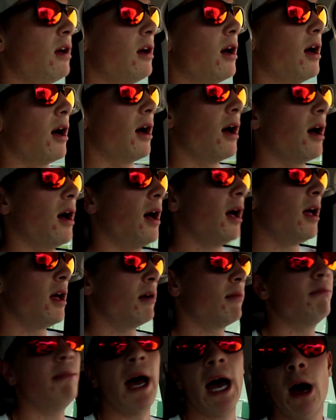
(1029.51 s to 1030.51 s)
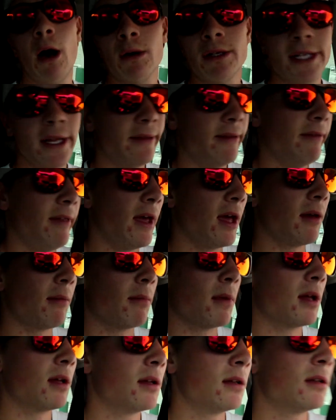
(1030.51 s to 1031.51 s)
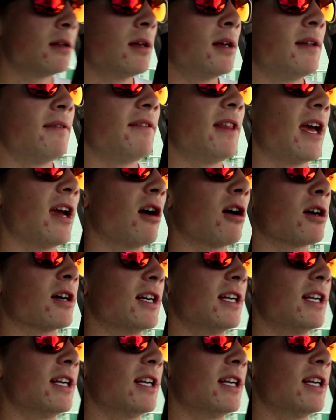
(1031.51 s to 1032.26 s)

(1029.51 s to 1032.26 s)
about them. They are